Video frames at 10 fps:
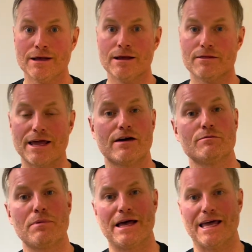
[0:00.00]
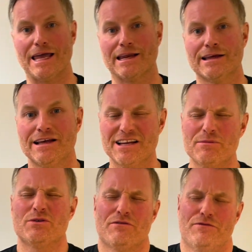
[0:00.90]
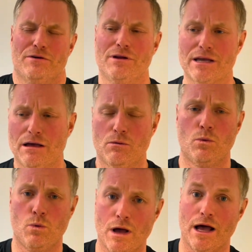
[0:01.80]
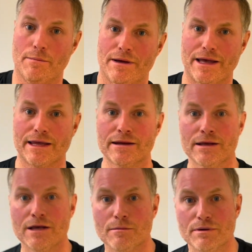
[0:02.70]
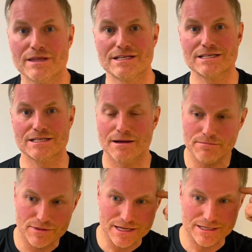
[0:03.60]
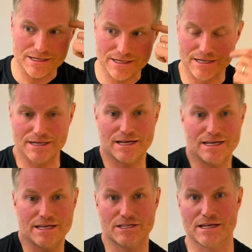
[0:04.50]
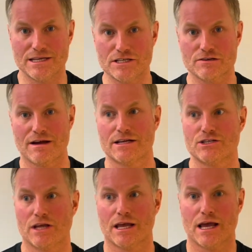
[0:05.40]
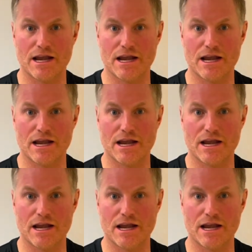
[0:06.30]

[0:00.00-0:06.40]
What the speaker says: they have a pain. It might not feel like a pain, but there's something like an itch they need scratching, a